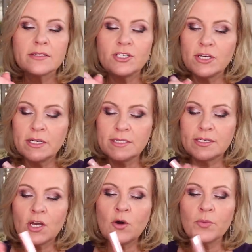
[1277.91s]

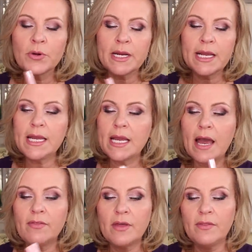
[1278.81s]
Just so pretty.
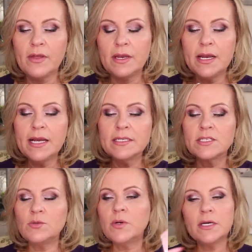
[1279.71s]
And then the
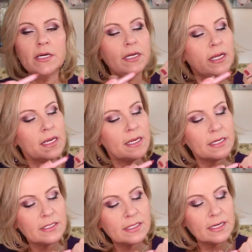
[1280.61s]
next one is,